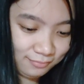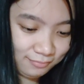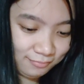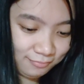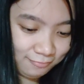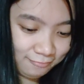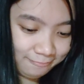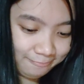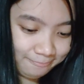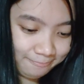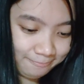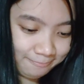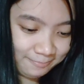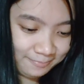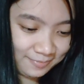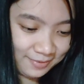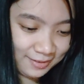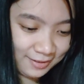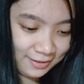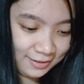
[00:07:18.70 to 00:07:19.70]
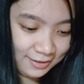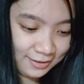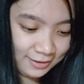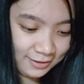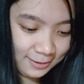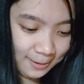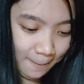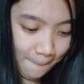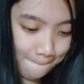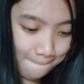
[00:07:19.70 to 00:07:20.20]

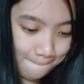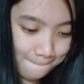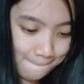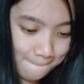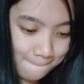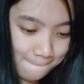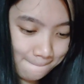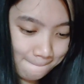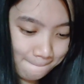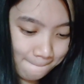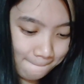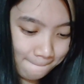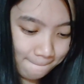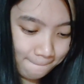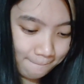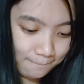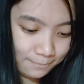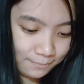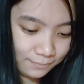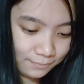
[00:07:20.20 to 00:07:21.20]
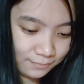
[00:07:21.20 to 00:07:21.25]
[no speech]